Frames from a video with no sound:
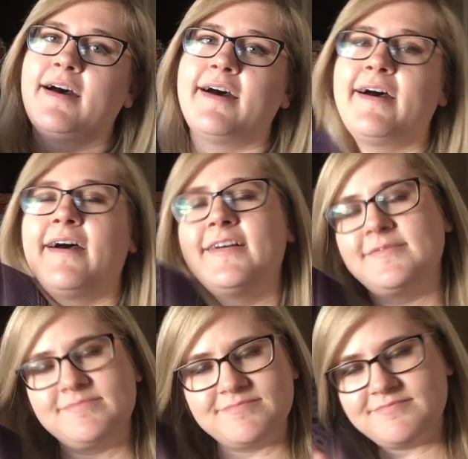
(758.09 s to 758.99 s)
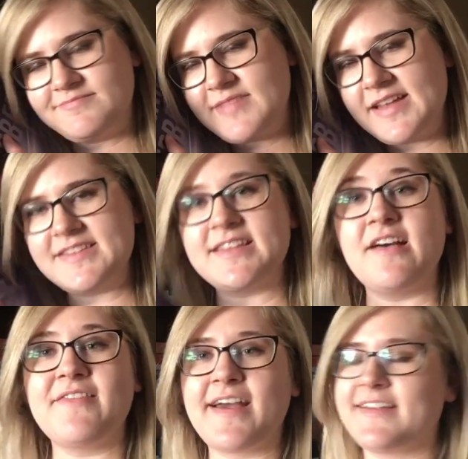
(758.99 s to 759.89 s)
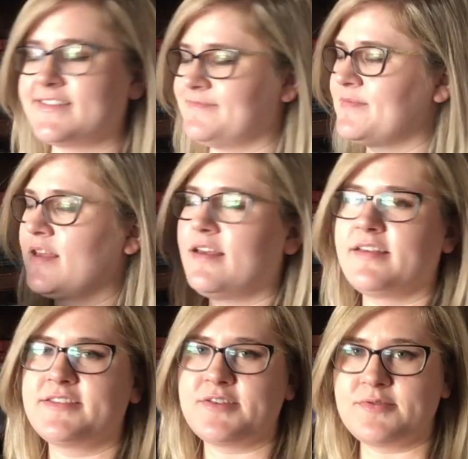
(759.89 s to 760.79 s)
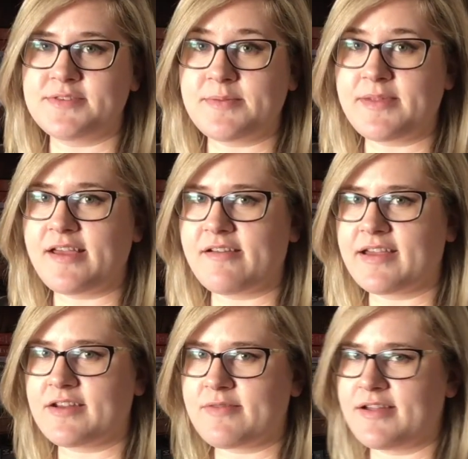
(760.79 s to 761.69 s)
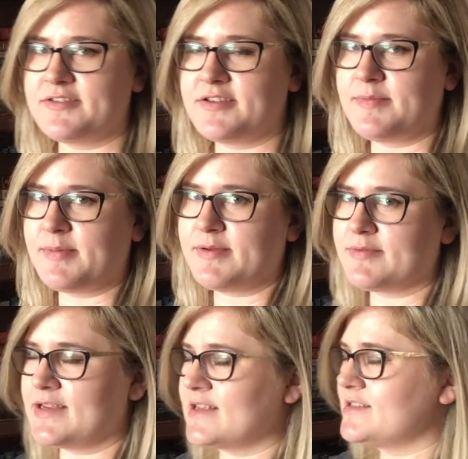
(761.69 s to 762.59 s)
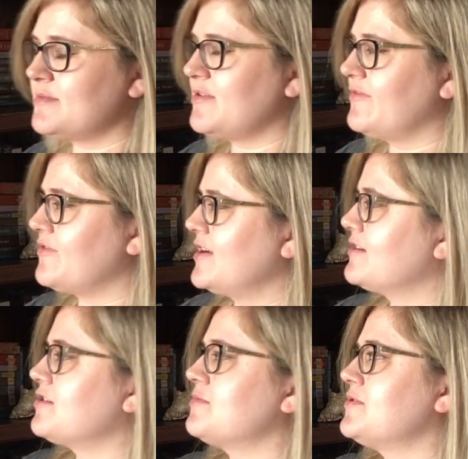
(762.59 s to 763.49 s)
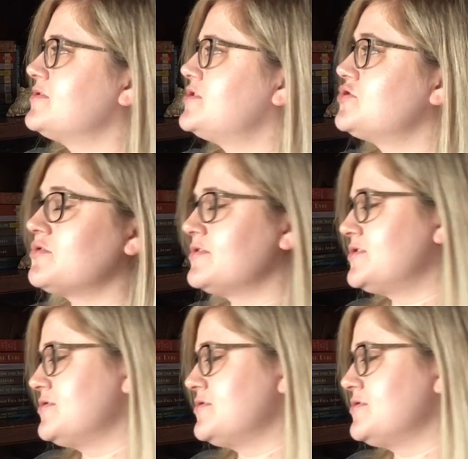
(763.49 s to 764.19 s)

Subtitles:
I just love that. So someday I'll get around to maybe reading some of Frank Herbert's short